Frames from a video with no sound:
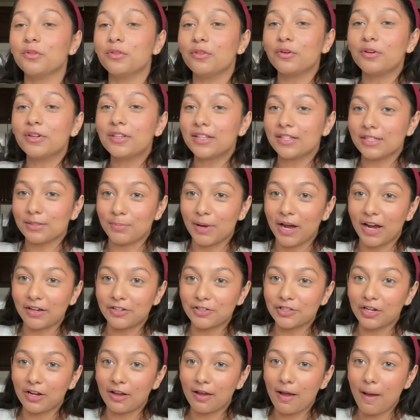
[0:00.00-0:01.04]
Look at this
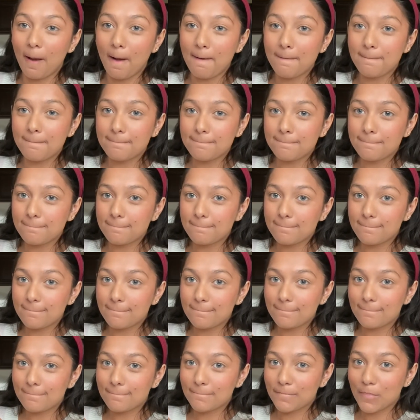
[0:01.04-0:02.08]
packaging.
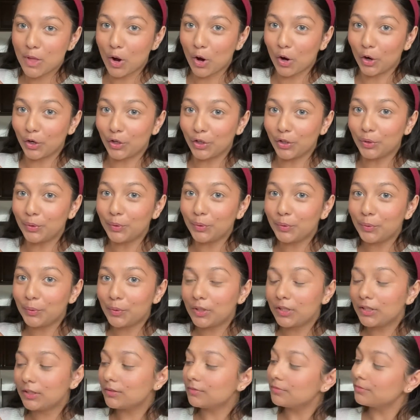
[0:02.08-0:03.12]
Are you?